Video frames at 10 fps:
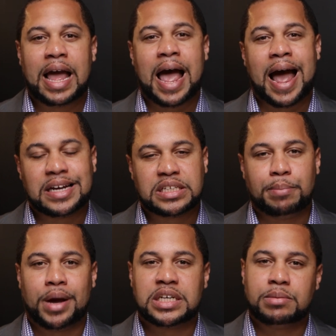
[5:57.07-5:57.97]
highest and
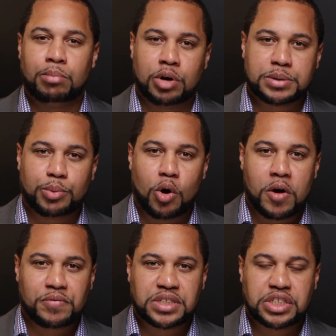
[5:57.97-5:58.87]
best multiple
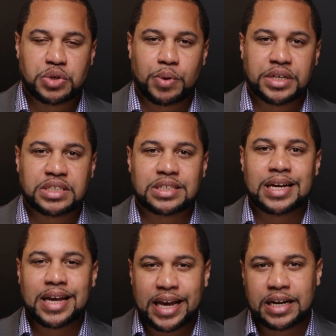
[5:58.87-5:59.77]
offer situations
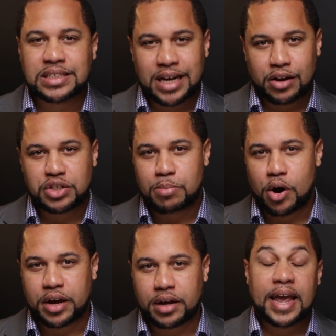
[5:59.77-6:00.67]
in a seller's market.